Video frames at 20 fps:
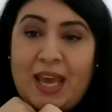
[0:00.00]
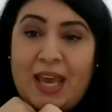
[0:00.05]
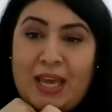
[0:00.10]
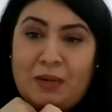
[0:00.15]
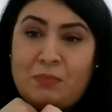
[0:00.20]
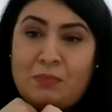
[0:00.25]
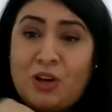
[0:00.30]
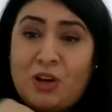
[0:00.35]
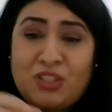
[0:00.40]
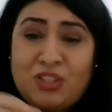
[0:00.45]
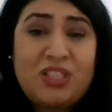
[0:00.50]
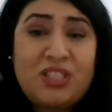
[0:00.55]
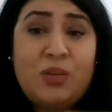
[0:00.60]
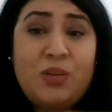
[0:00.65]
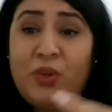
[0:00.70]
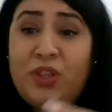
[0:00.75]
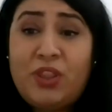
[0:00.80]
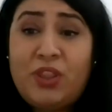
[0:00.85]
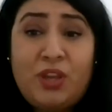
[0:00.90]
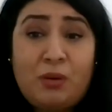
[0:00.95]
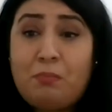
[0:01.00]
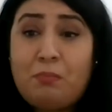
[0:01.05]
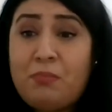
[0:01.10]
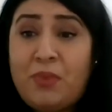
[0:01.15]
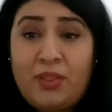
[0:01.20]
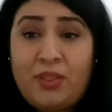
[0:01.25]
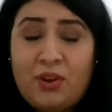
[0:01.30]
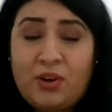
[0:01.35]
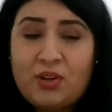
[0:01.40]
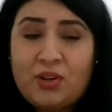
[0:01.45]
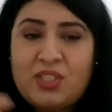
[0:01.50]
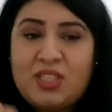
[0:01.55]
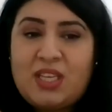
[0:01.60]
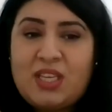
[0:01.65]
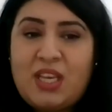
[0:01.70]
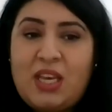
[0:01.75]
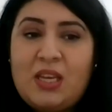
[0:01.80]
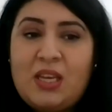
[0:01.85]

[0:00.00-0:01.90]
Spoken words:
and mostly with their mothers,